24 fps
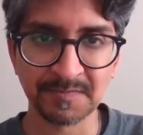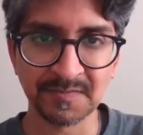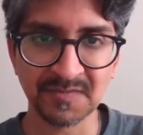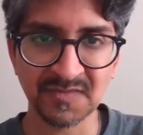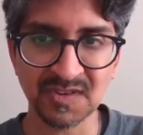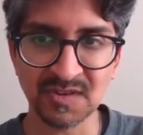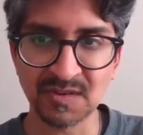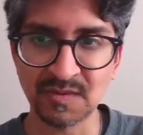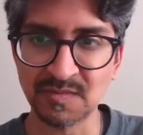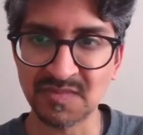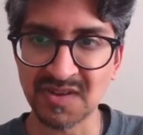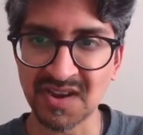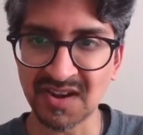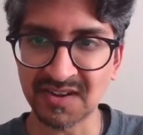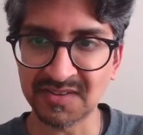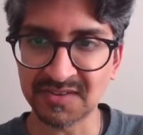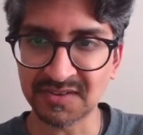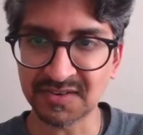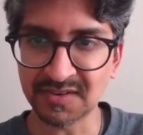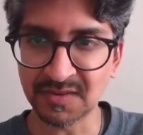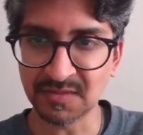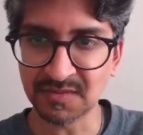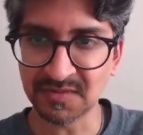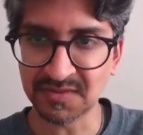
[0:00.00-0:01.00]
Too bad,
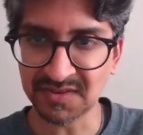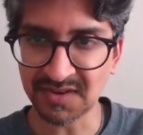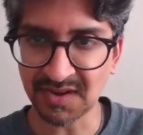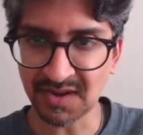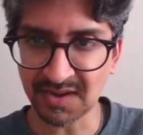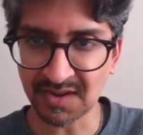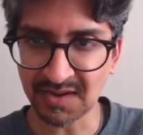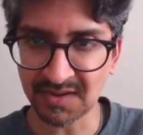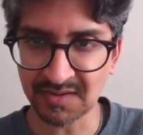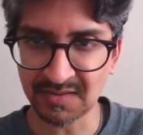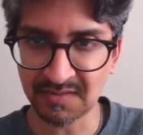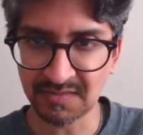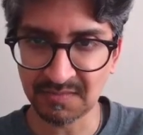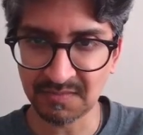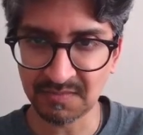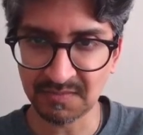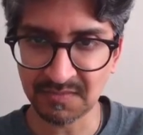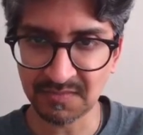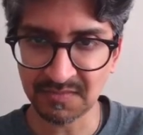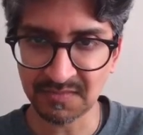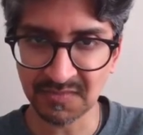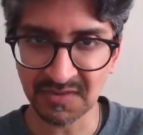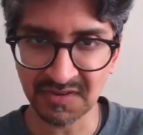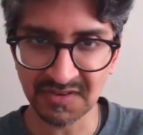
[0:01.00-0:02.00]
so sad.
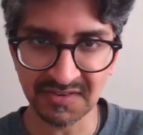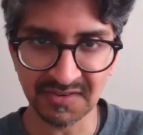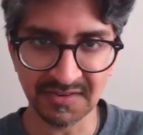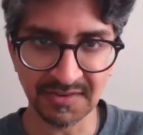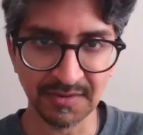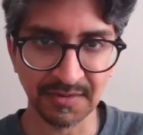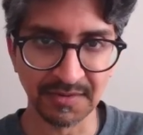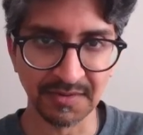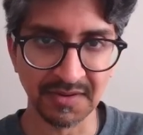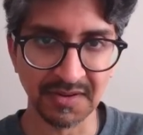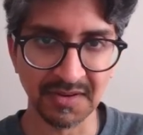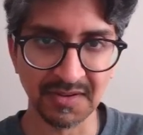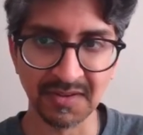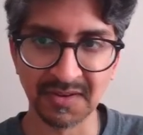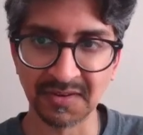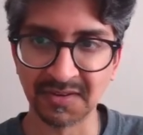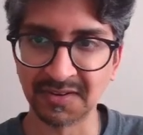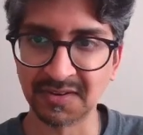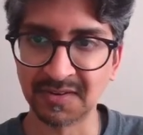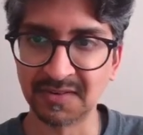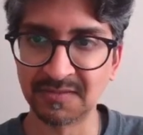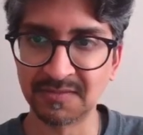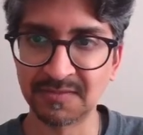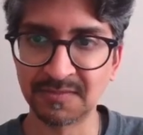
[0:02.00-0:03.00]
Still not long
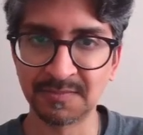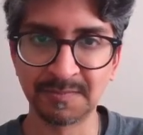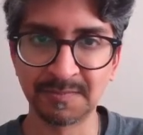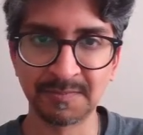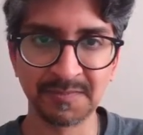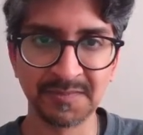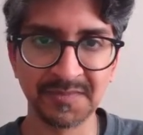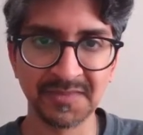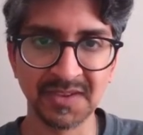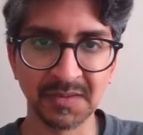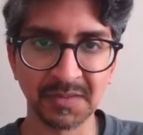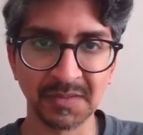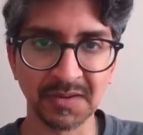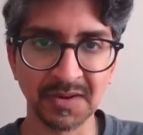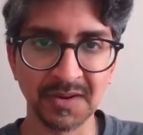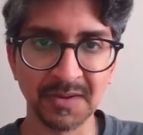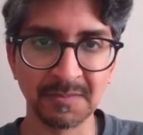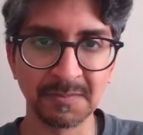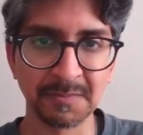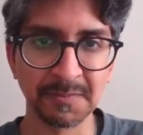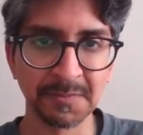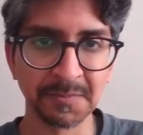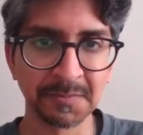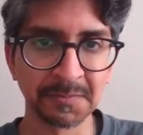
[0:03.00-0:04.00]
enough. Okay.
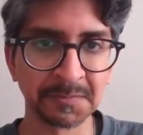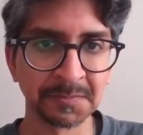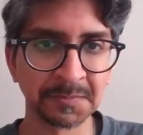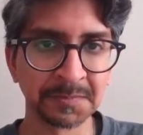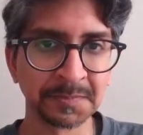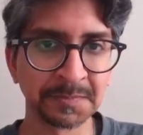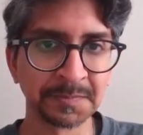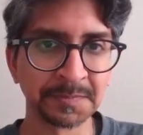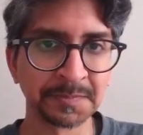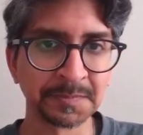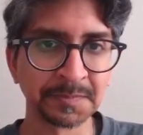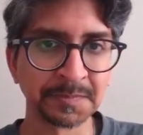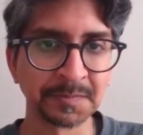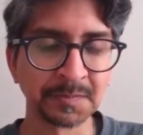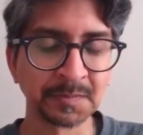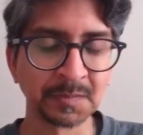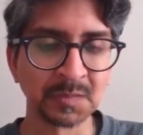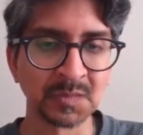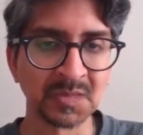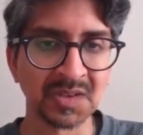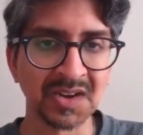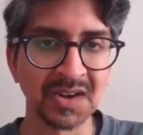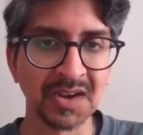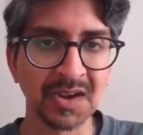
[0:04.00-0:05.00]

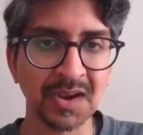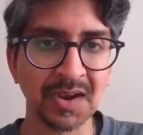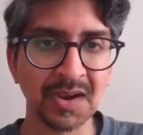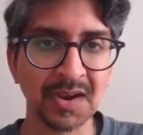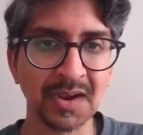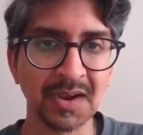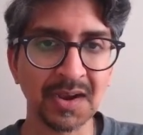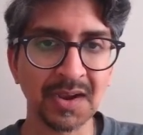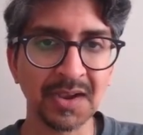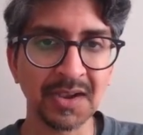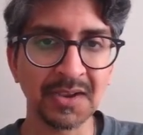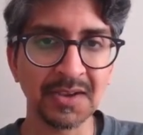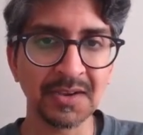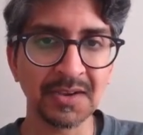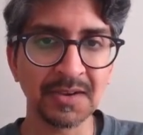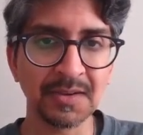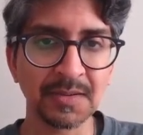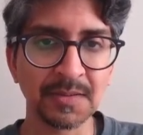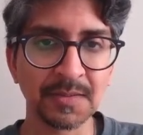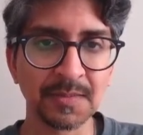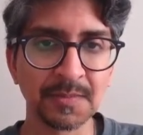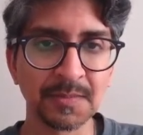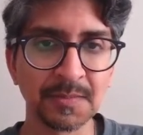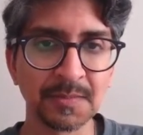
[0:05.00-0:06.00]
High
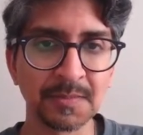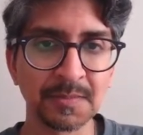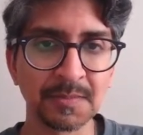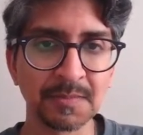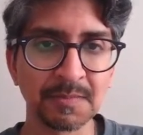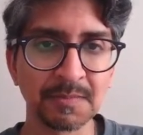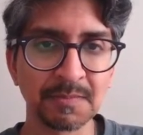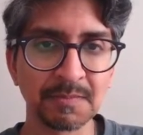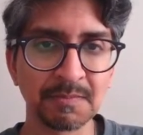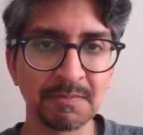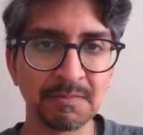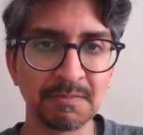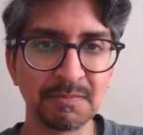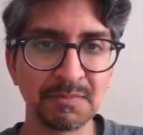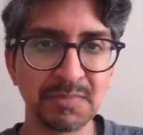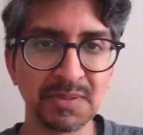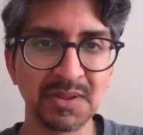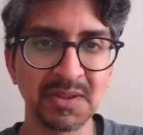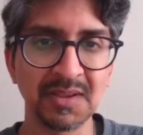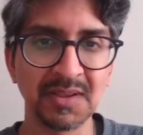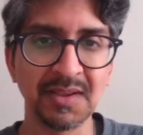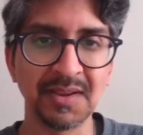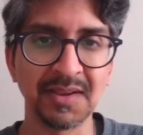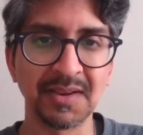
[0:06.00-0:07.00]

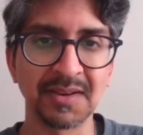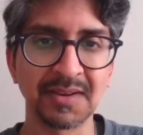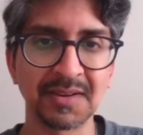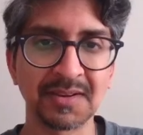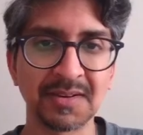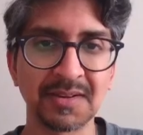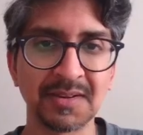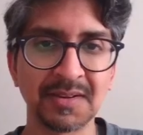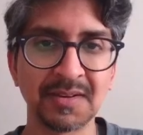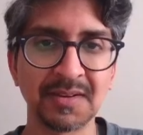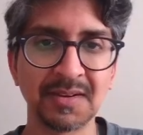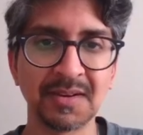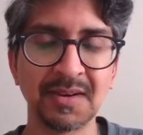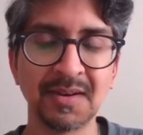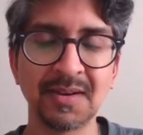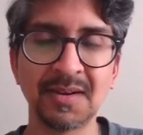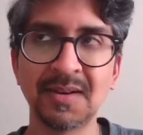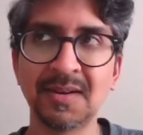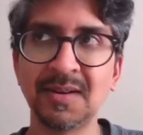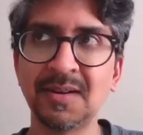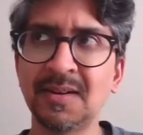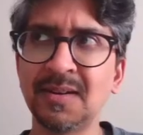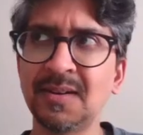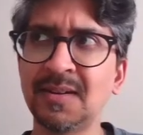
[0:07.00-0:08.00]
blank.
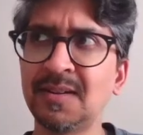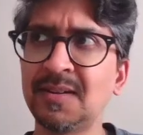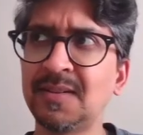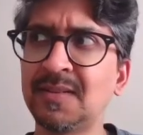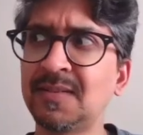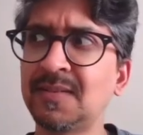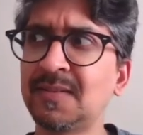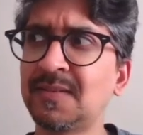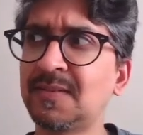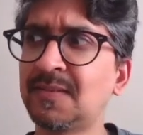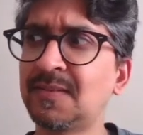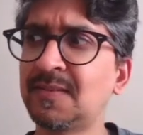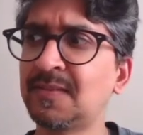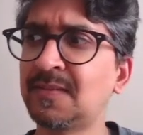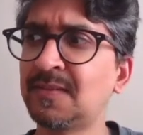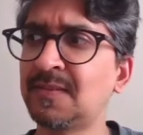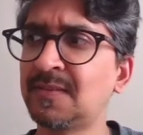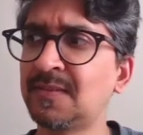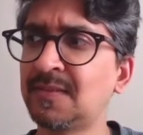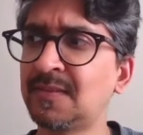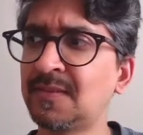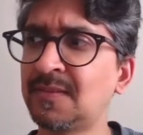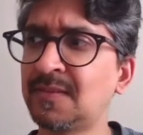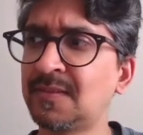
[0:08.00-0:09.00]
High
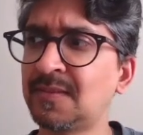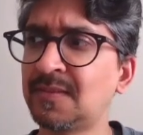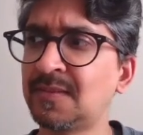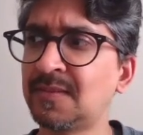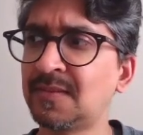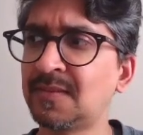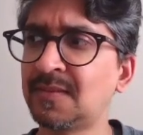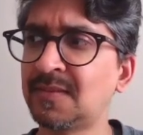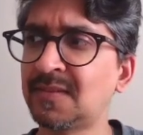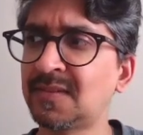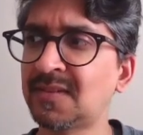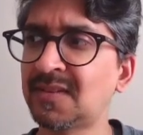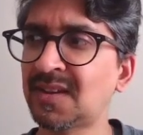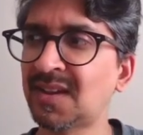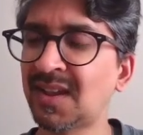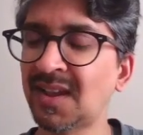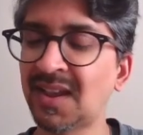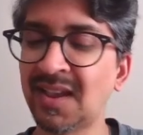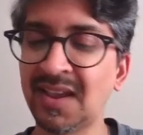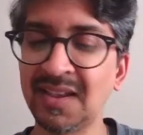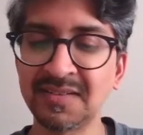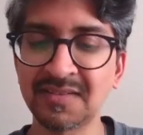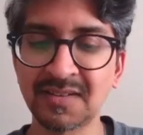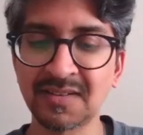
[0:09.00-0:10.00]

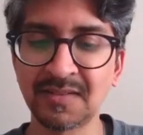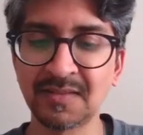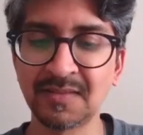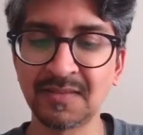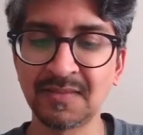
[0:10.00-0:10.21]
hat?